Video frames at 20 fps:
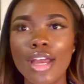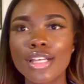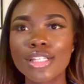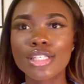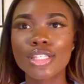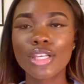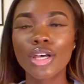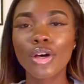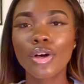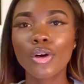
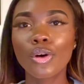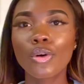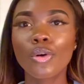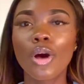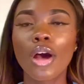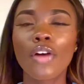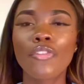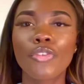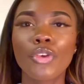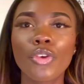So
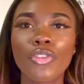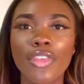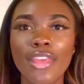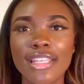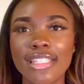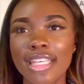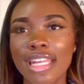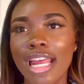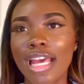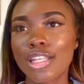a few things
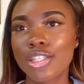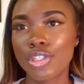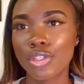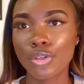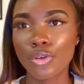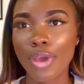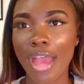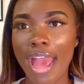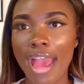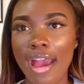that I
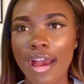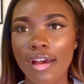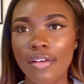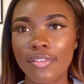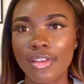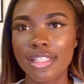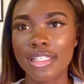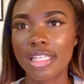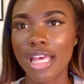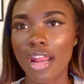do have
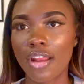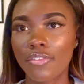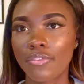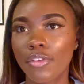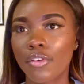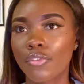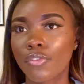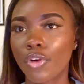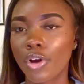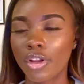inside of the
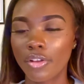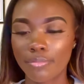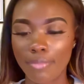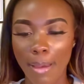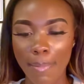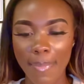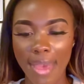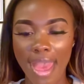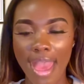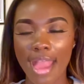front of my
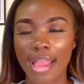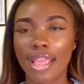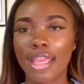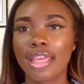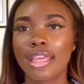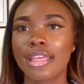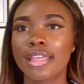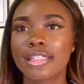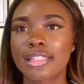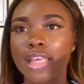bag
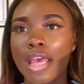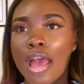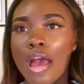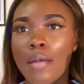is